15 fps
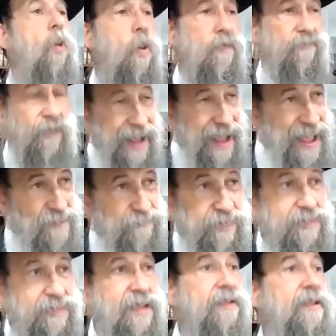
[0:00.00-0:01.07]
over.
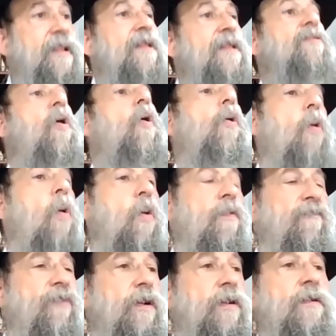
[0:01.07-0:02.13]
Everything is all
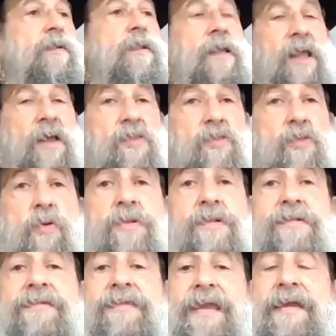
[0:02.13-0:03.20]
over. There are
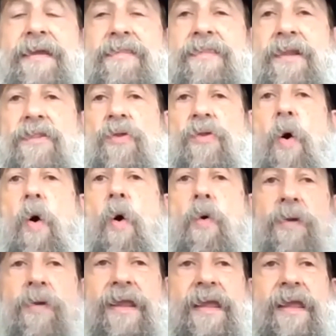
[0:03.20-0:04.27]
certain things that's
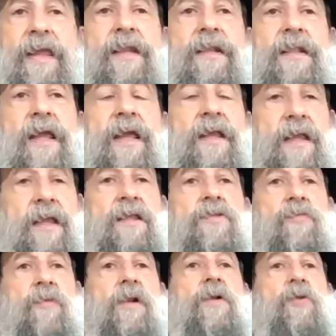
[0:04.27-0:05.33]
only in the
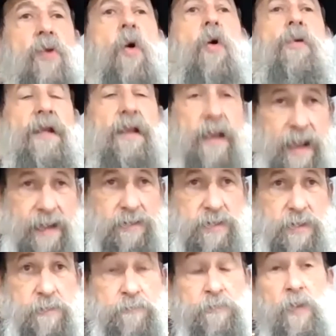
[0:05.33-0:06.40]
Israel, in the Holy Land,
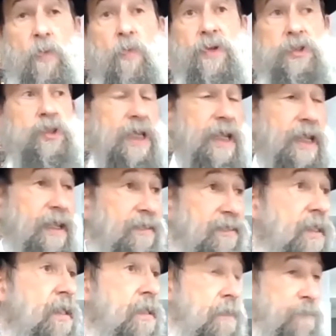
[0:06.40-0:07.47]
which is
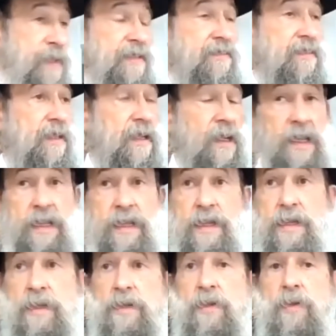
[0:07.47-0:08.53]
basically,
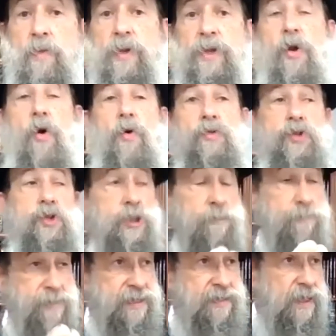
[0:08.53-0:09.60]
we know
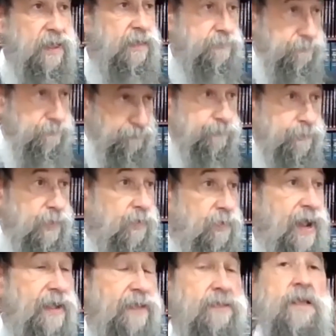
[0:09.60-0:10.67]
Shemitah,
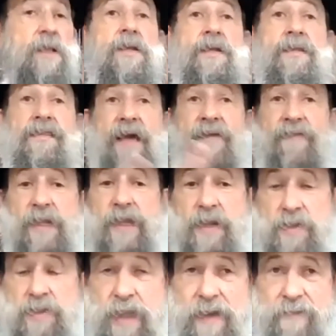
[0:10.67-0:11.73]
right? 7
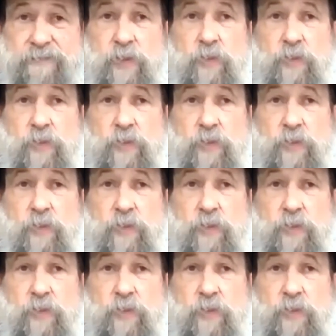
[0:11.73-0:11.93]
years you